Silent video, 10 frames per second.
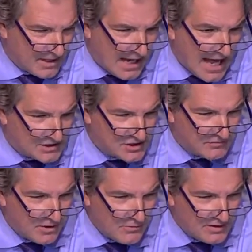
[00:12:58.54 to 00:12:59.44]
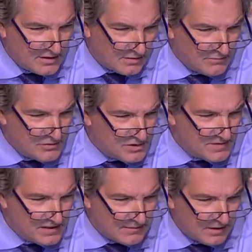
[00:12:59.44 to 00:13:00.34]
axe throwing
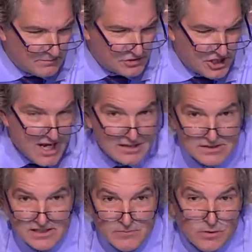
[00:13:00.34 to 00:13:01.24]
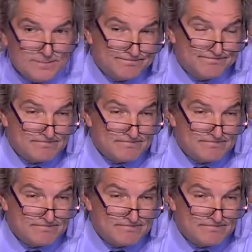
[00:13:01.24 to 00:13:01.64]
amusement Lumberjacks. Anyone?